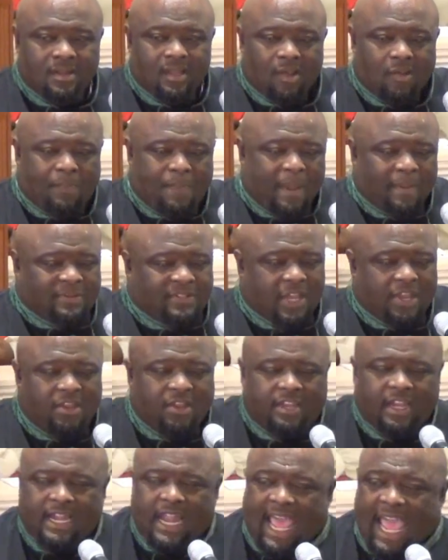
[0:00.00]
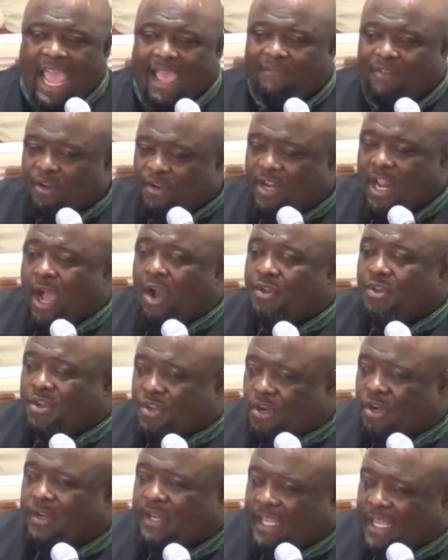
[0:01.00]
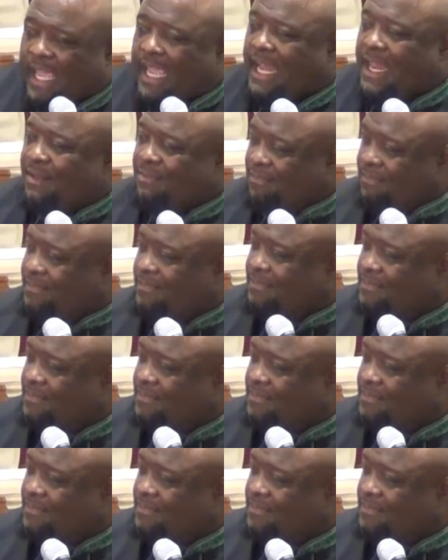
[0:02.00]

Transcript: And people say you couldn't have it, you did all you could to get it.